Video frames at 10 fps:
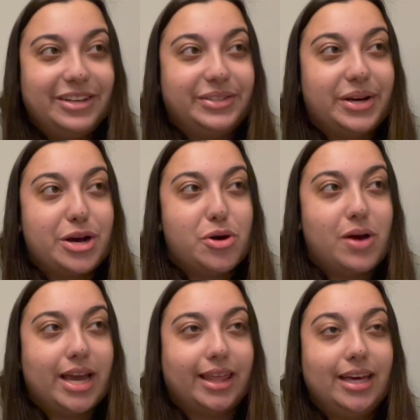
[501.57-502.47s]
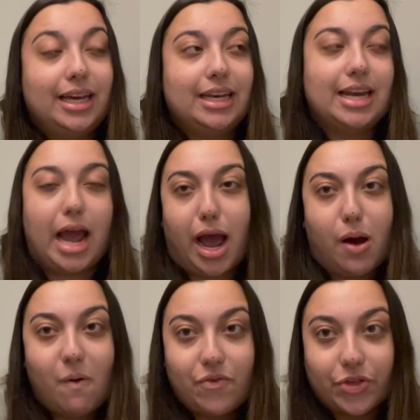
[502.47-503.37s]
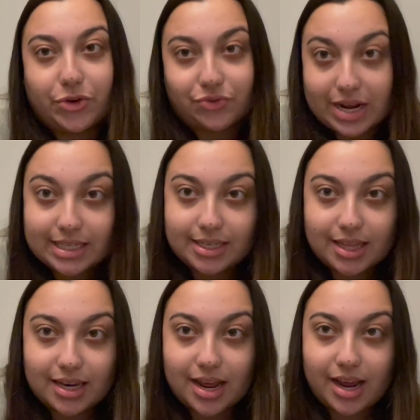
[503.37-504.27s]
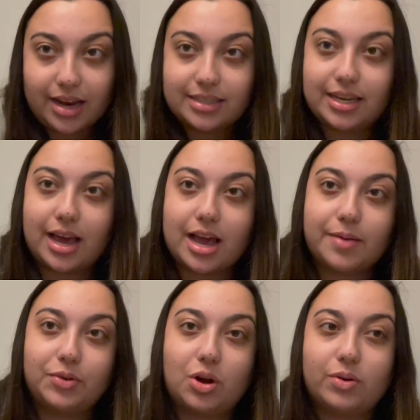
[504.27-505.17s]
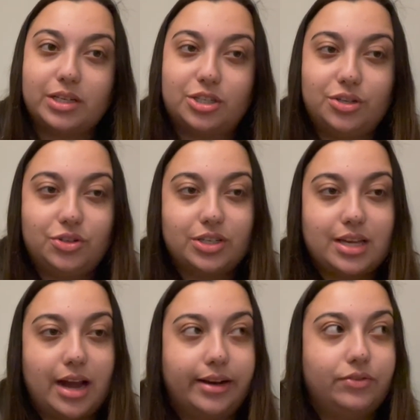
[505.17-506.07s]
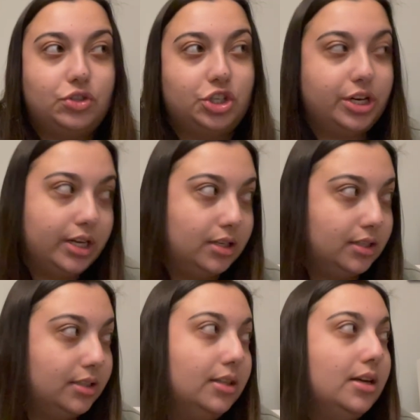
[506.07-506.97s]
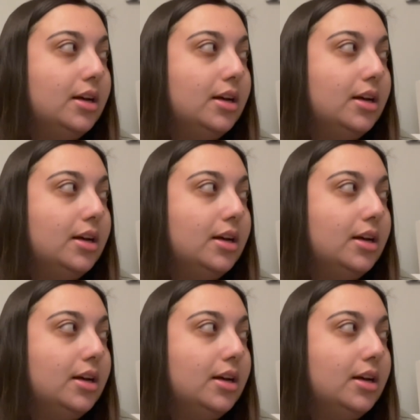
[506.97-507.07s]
So I think now for the rest of the night, I'm going to just kind of chill.